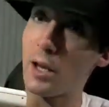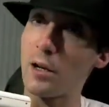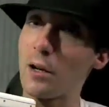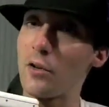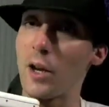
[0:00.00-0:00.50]

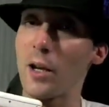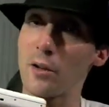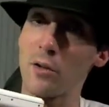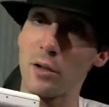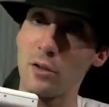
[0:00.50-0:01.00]
and in a
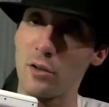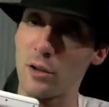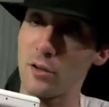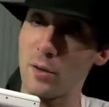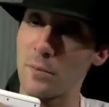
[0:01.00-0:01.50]
second you're going to
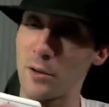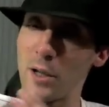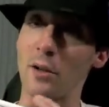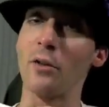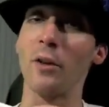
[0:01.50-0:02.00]
see something
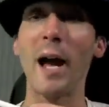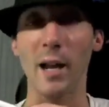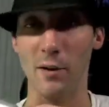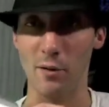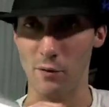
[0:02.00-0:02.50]
that does
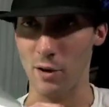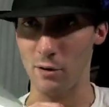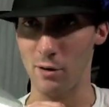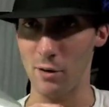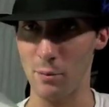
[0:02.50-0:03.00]
not have a
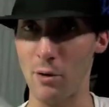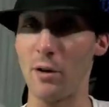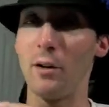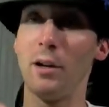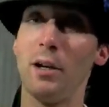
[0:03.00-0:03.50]
FireWire
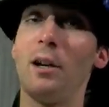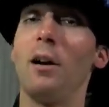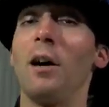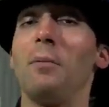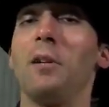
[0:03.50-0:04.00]
port.
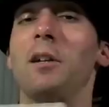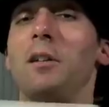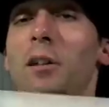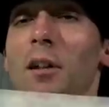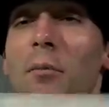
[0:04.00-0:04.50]
I'll be
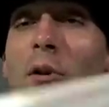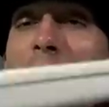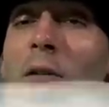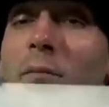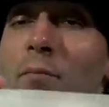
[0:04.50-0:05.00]
getting to that in a
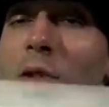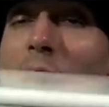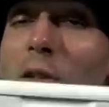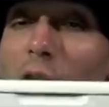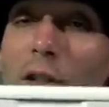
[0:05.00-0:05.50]
moment.
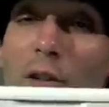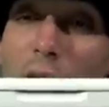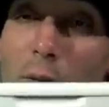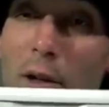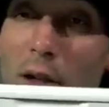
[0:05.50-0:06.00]
You see,
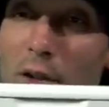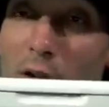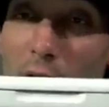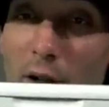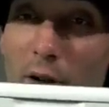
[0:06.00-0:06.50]

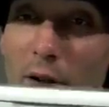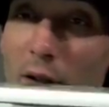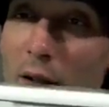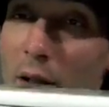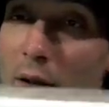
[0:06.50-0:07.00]
it's
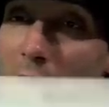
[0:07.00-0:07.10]
thicker,